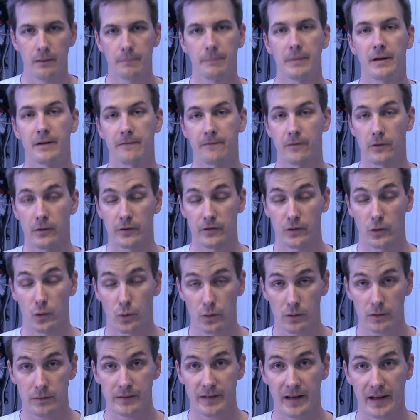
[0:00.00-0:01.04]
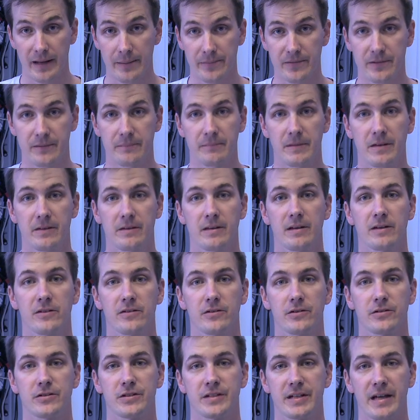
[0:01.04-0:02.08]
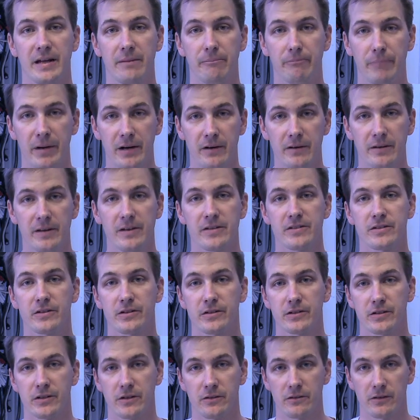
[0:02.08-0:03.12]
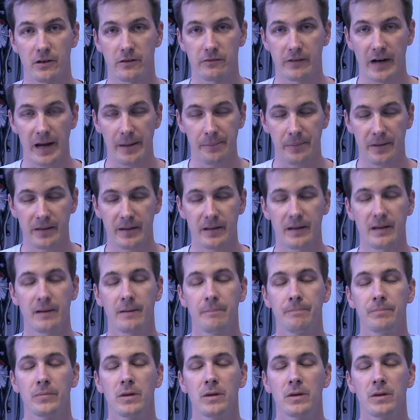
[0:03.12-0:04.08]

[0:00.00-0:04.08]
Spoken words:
But for us coral types, as things start to get bigger, they start to grow rapidly,